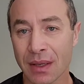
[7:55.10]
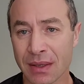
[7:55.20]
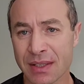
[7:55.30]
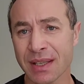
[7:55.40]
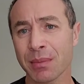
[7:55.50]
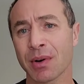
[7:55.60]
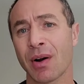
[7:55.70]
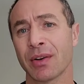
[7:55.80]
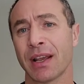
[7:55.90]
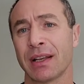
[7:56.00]
This time
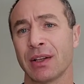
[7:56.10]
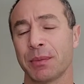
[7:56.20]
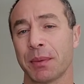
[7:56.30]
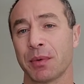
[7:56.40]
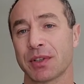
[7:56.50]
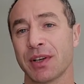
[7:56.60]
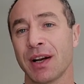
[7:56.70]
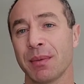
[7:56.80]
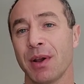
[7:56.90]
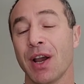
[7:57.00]
around, I had a little bit more
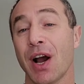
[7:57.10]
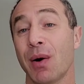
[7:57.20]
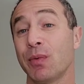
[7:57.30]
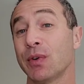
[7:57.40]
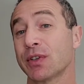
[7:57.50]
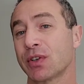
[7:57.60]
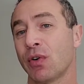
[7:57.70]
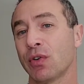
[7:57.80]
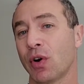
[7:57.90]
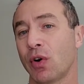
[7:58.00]
time. I was
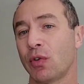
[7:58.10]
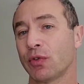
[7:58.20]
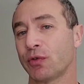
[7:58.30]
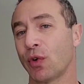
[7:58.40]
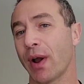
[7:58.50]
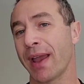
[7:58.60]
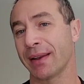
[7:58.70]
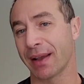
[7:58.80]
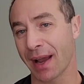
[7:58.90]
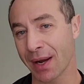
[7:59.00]
on hold for
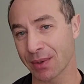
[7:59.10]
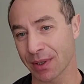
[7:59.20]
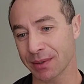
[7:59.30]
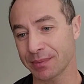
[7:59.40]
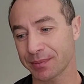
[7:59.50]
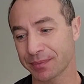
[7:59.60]
an hour